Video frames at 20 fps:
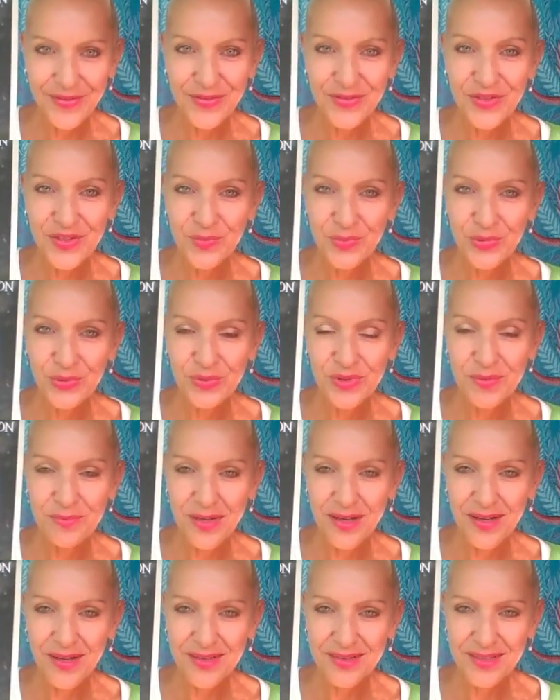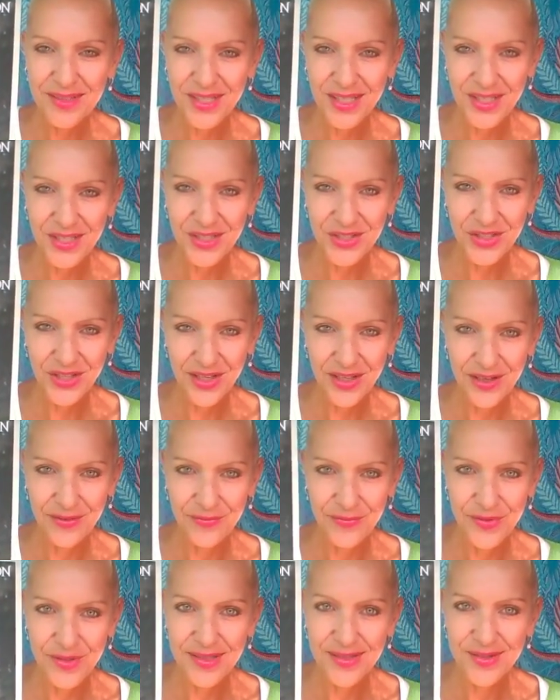you've just put the Master Teacher
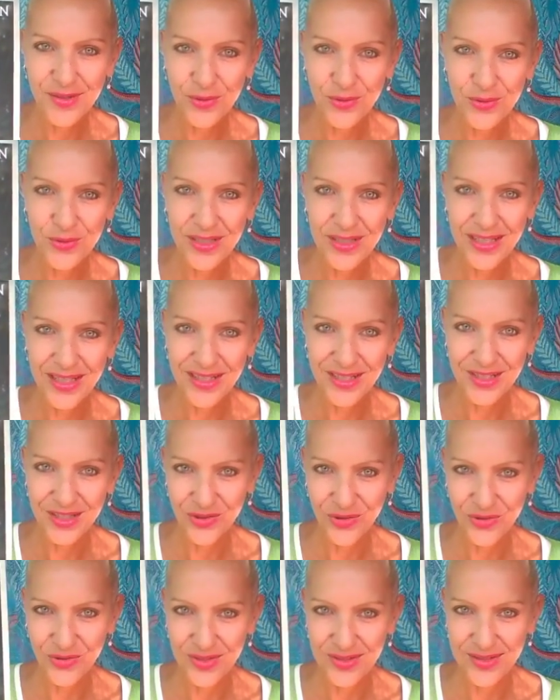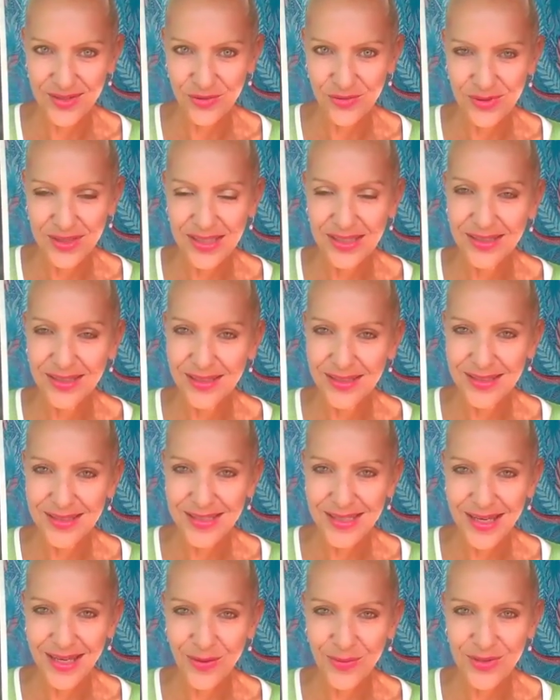card for the Soul Connection Crystal in this
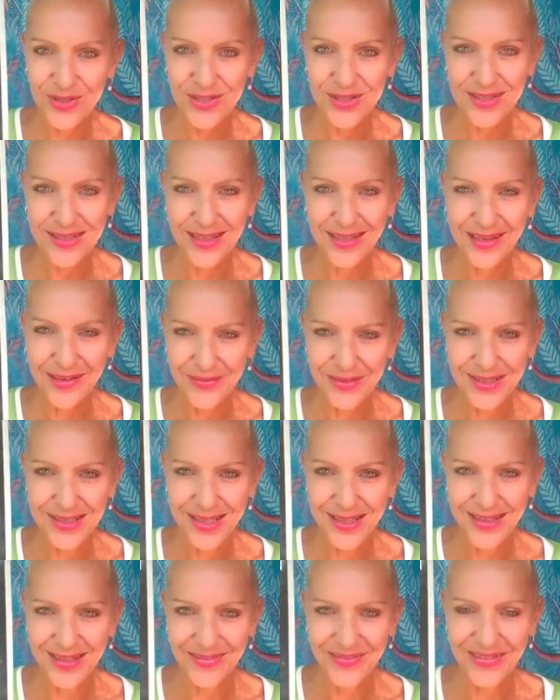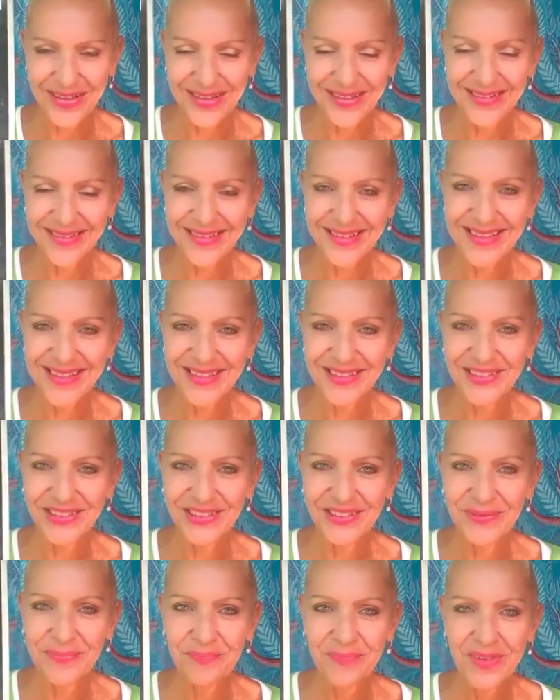deck, which is the Lover's card, right?
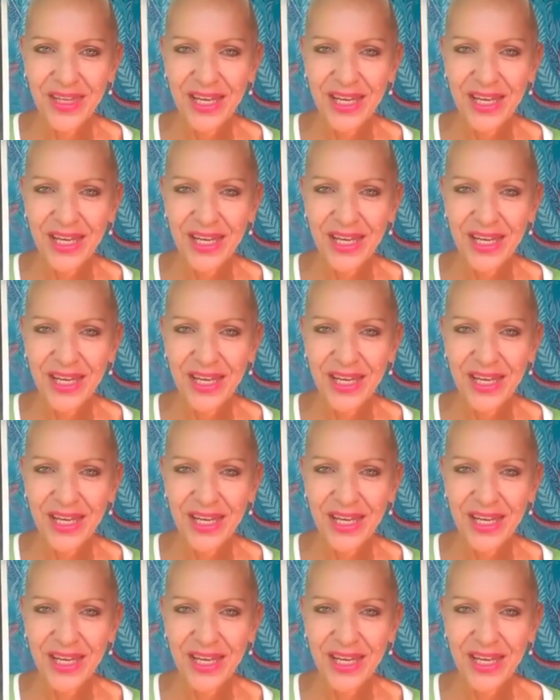So